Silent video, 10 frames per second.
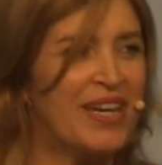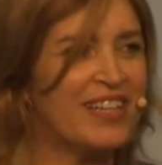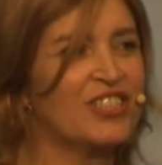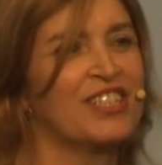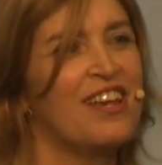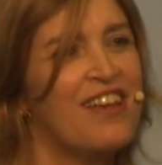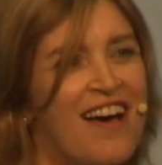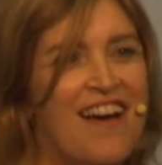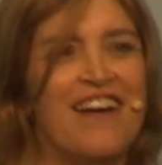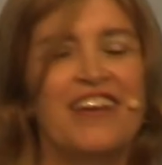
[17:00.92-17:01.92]
we can just
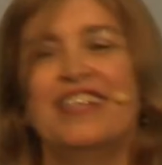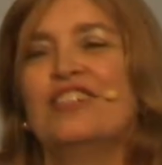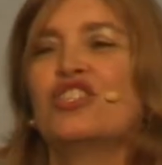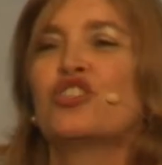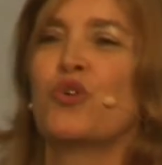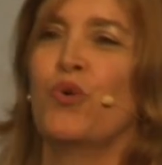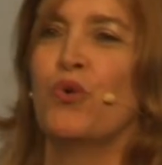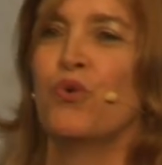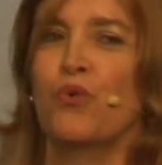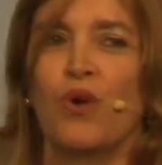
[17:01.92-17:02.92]
learn in
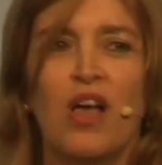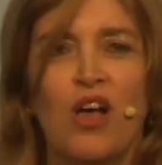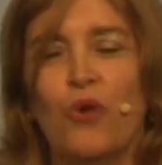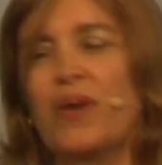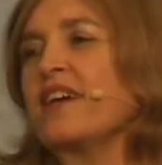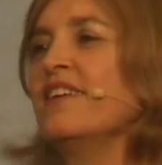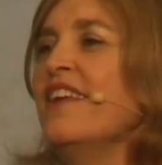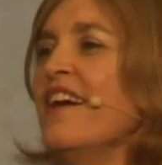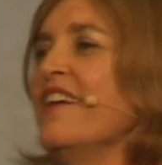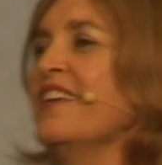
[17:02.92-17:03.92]
school or we
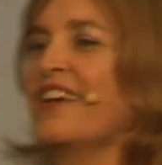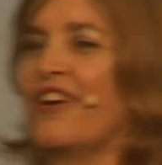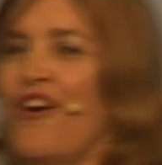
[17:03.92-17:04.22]
can learn in